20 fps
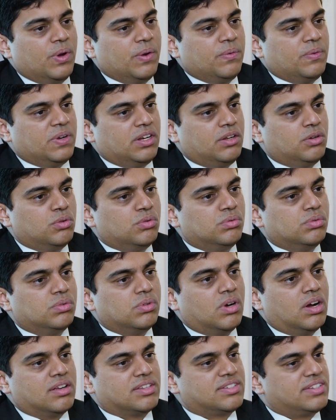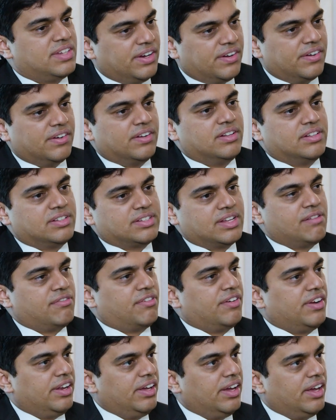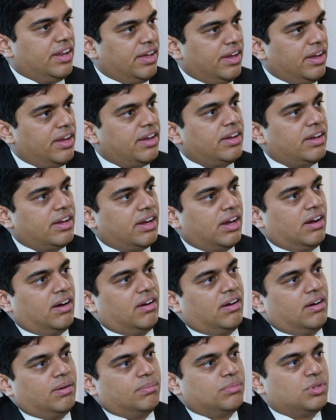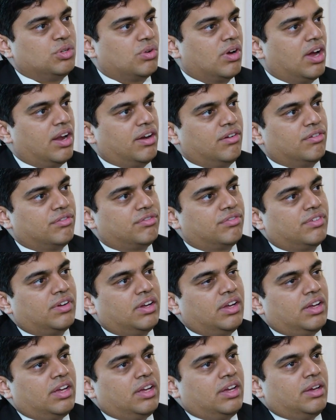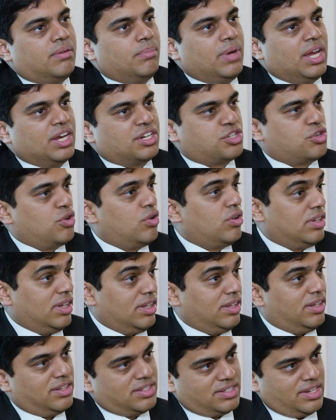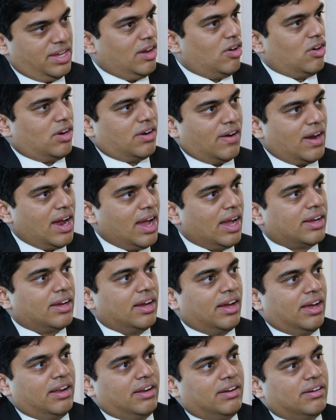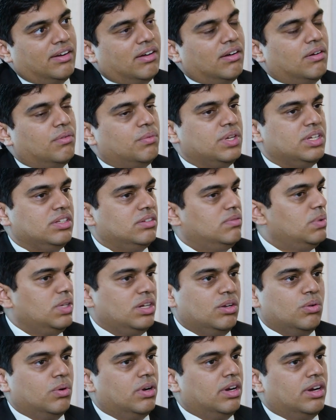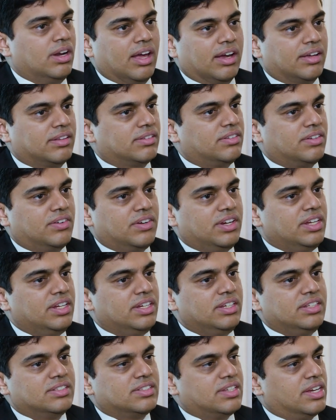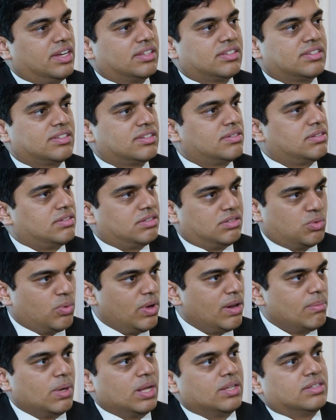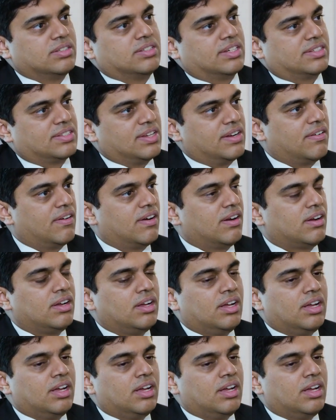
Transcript: where we do serial cell-free DNA to kind of make sure that they stay on track, and we do it like 3, 6, 12 months, etc.